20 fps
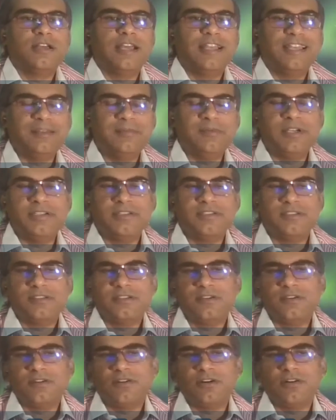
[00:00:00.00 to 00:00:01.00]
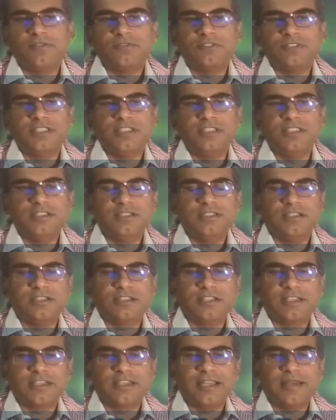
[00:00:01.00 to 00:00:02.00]
elements of
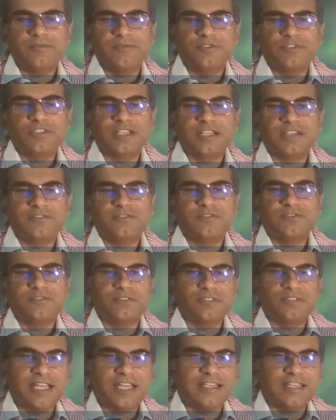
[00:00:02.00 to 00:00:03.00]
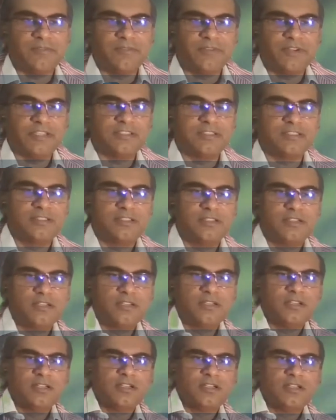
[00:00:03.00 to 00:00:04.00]
the crime which constitute that offense.
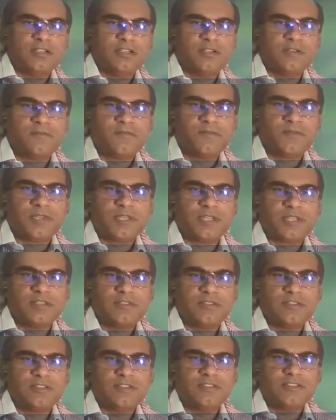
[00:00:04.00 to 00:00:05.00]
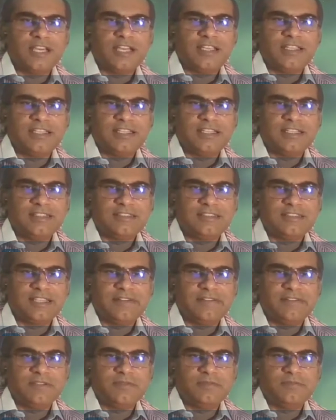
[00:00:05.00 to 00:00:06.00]
Since the Article
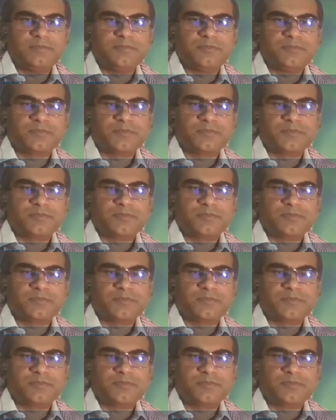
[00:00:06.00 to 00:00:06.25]
7